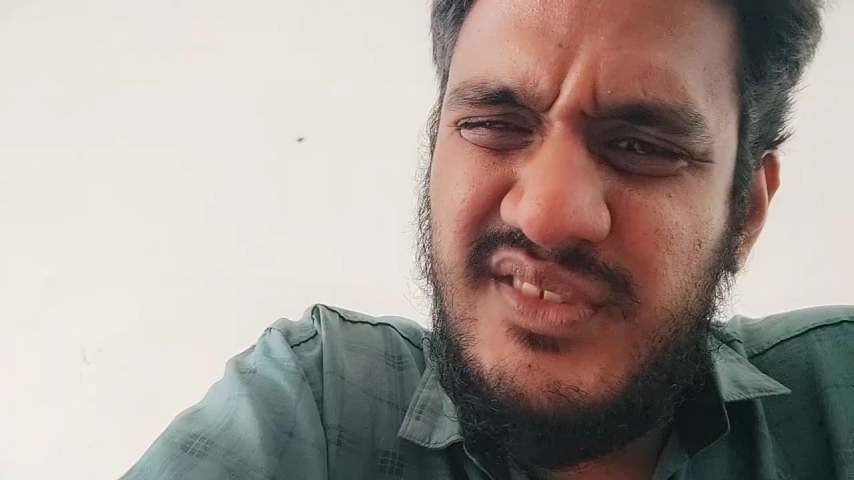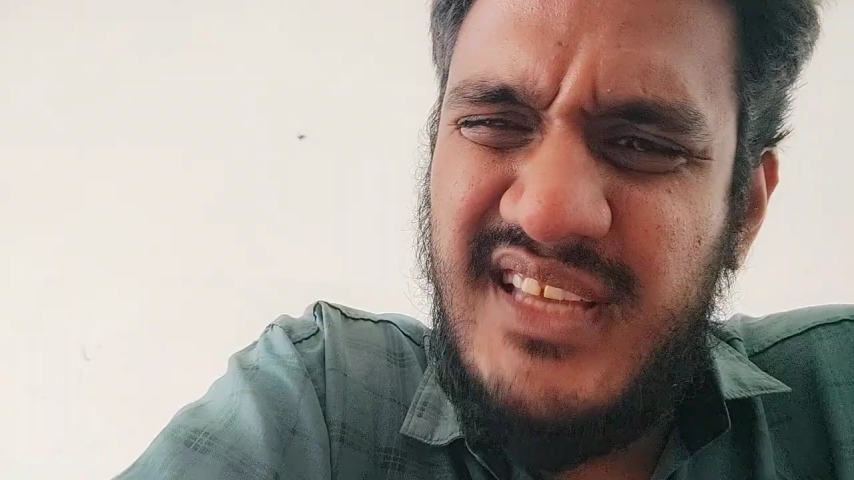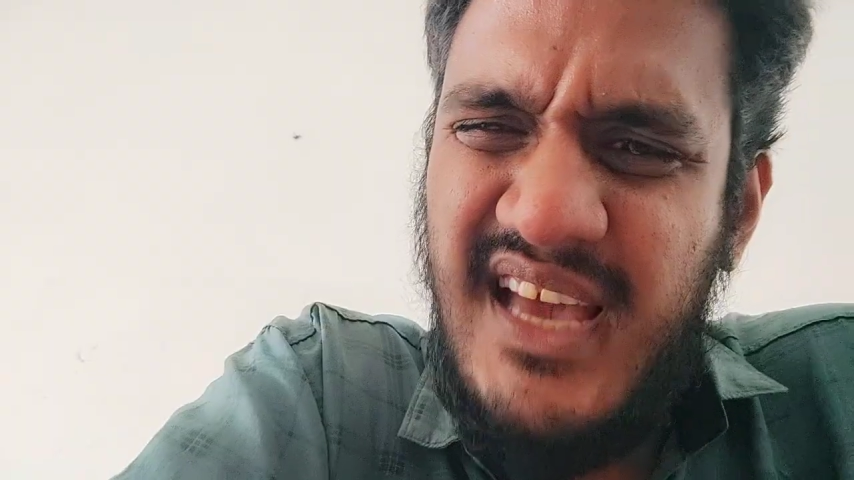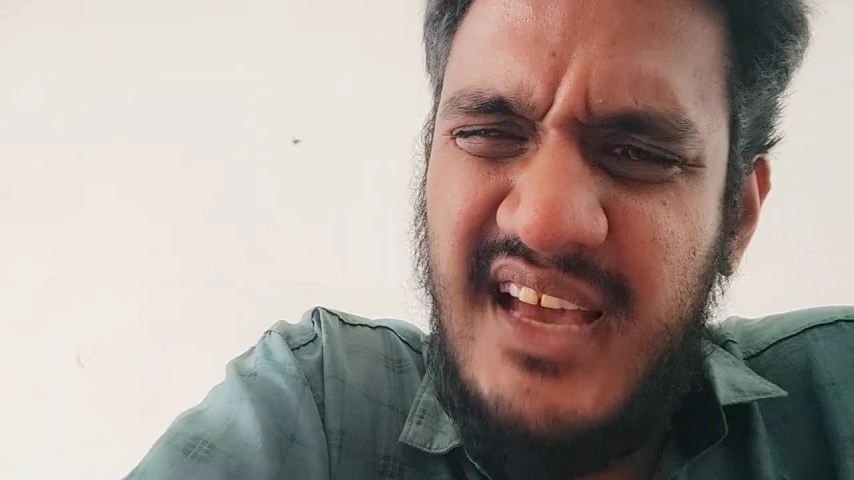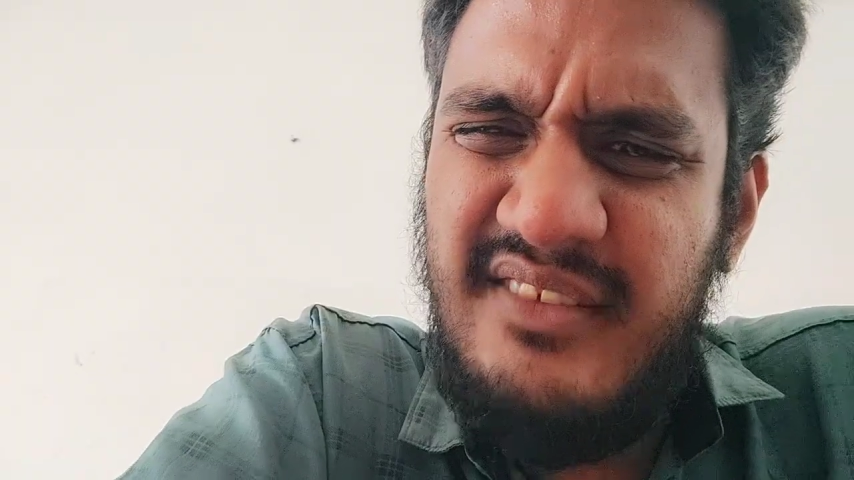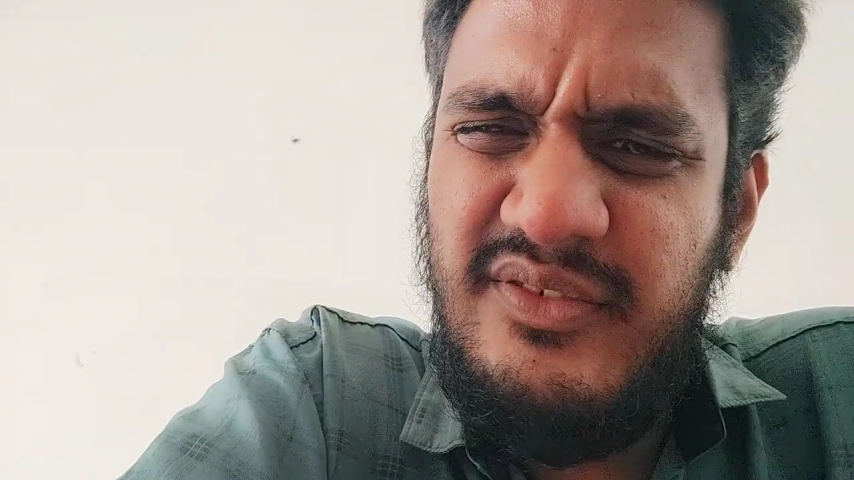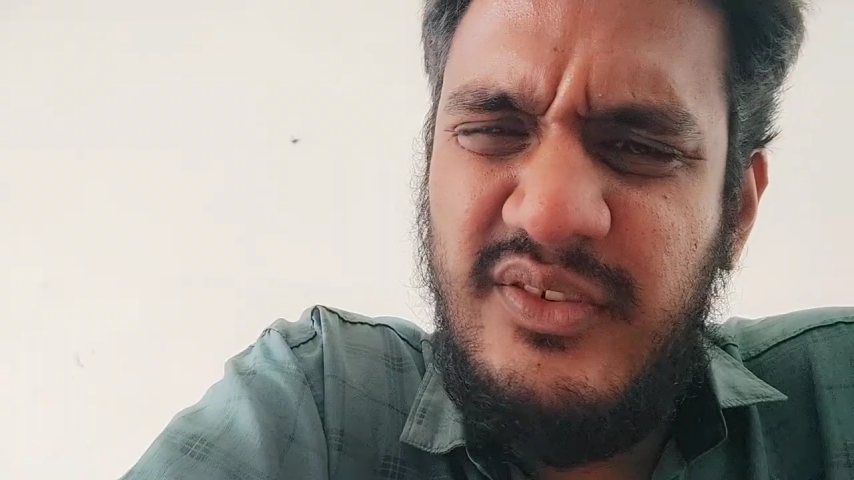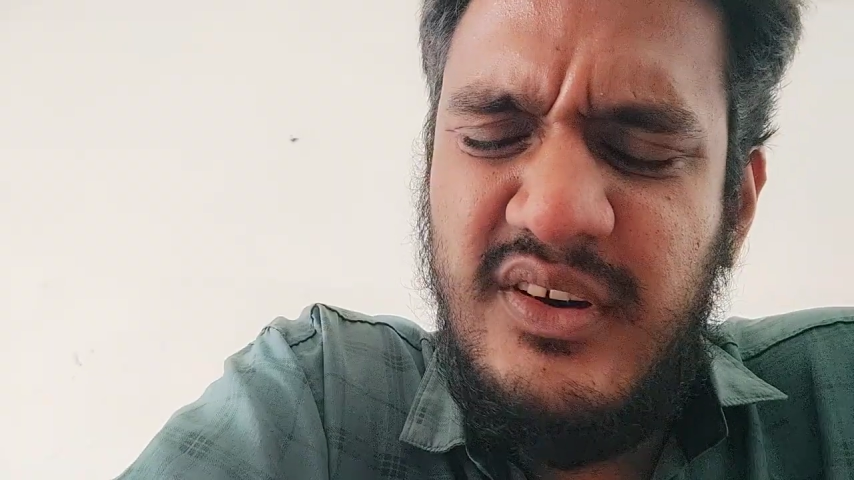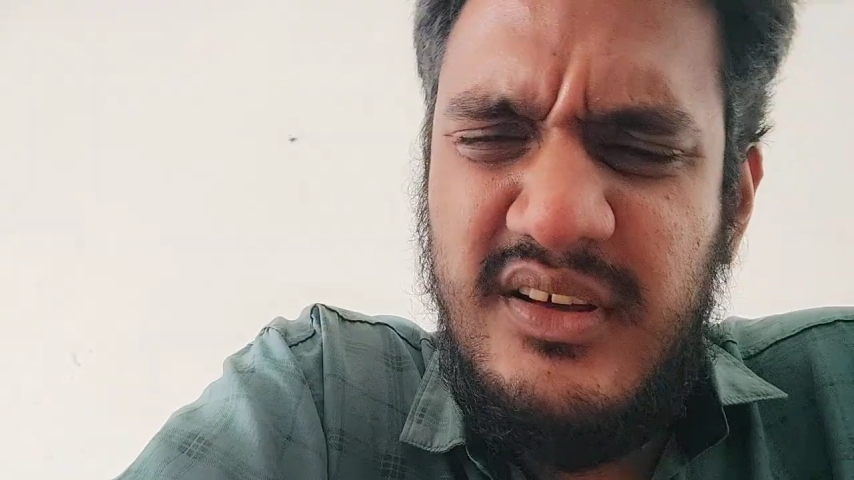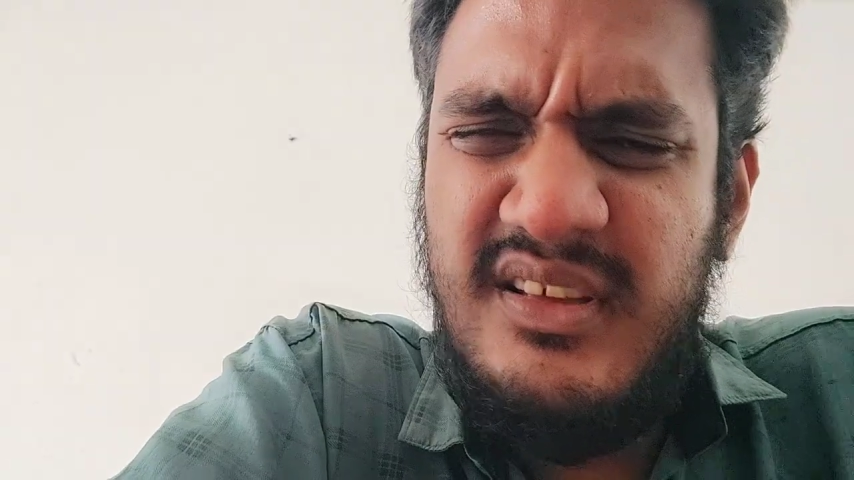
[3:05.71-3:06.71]
tags
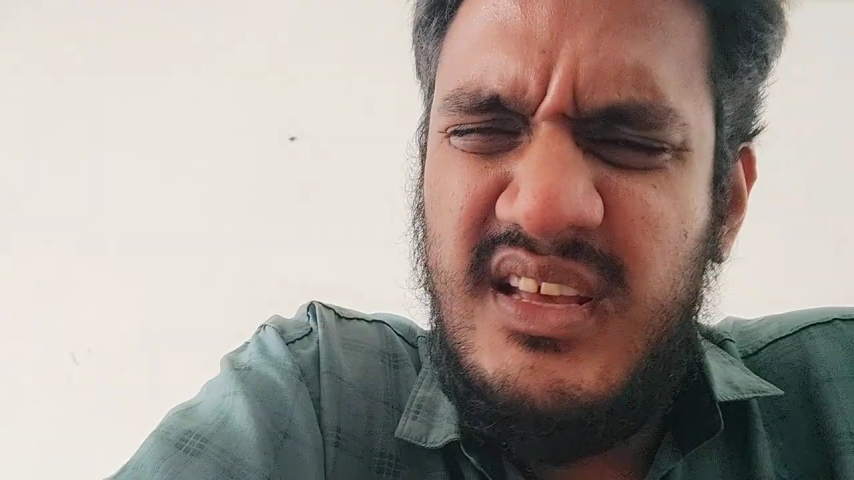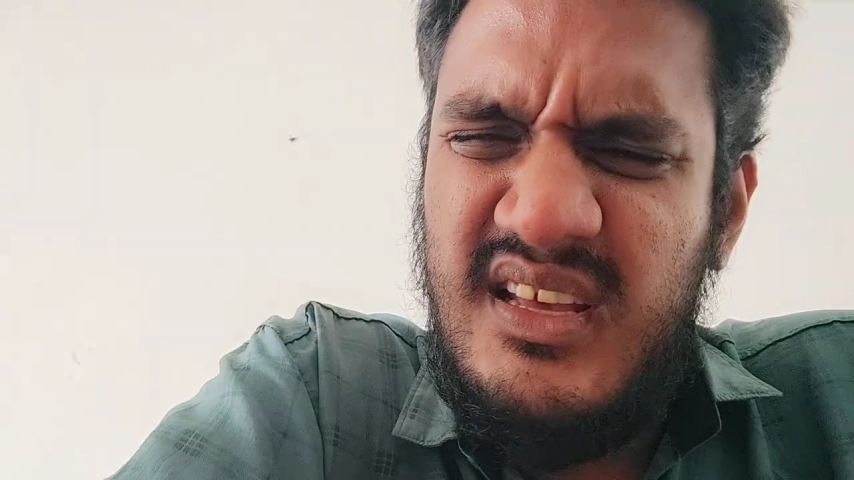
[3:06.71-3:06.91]
for